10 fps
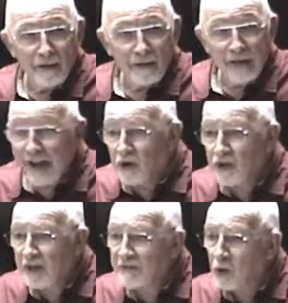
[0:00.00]
They couldn't
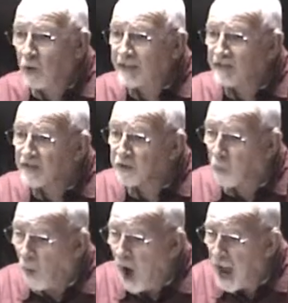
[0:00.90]
even go into the
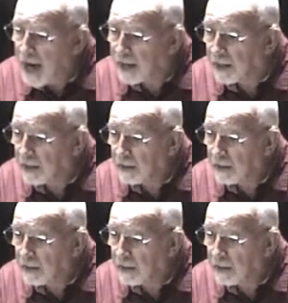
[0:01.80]
swine